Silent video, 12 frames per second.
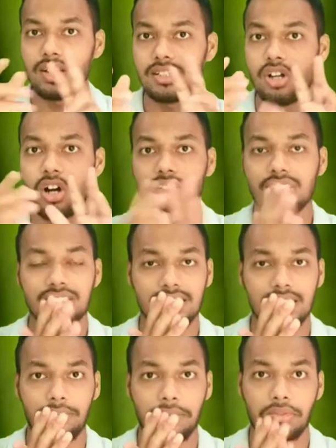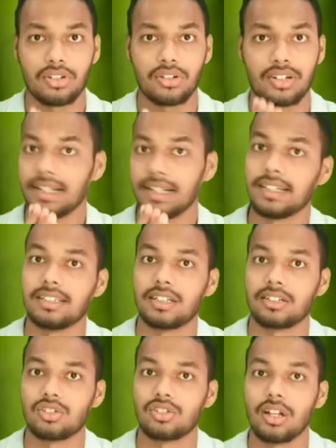is the oxygen diffusion rate in
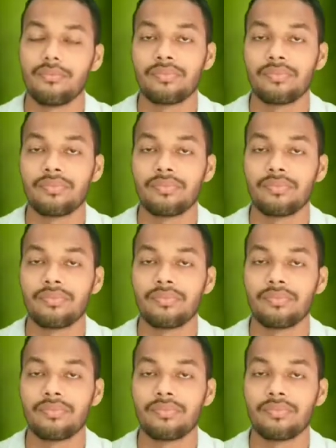the soil?